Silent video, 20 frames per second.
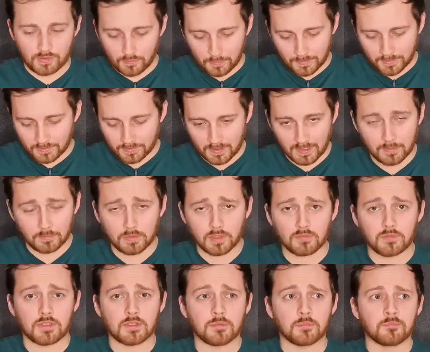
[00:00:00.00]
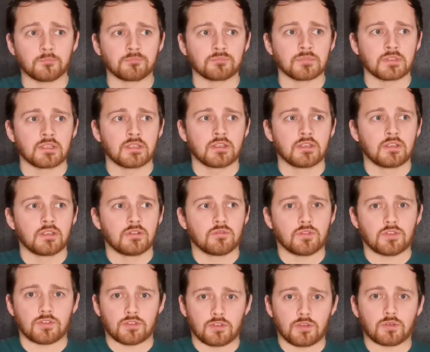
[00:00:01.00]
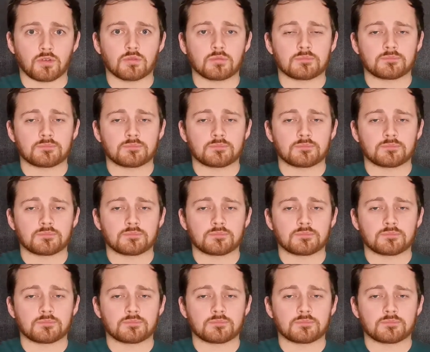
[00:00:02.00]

because I'm loving the salt